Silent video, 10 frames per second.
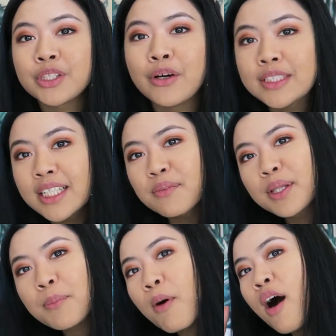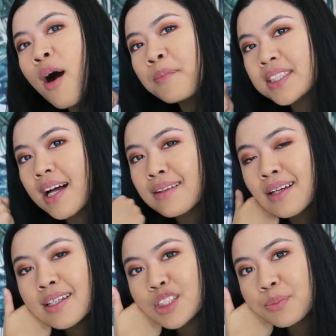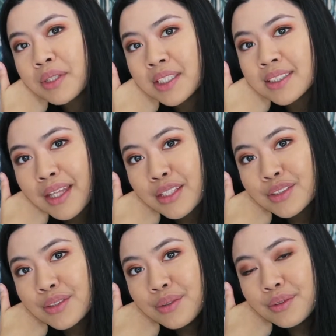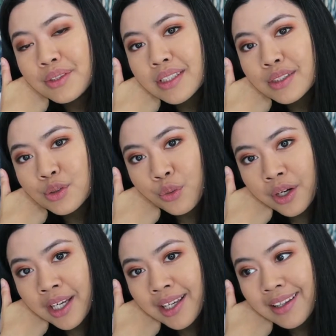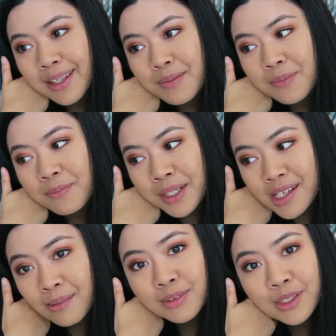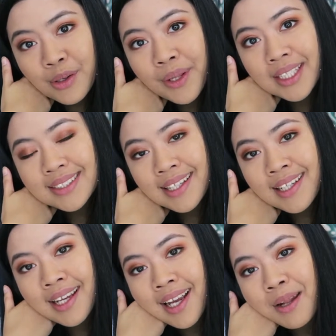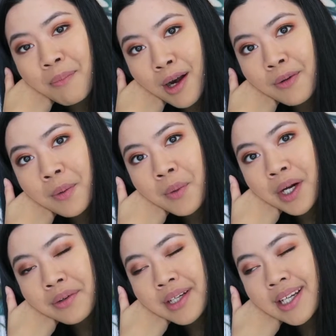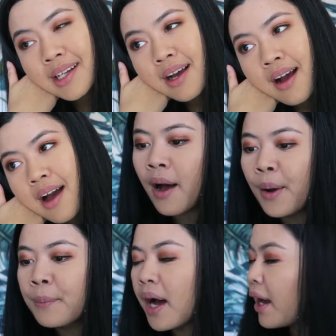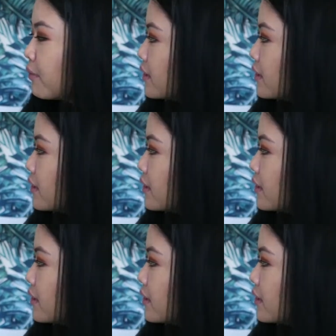I was thinking about the Palm Metallica just because they do enjoy the medium to low light setting and moderate watering. I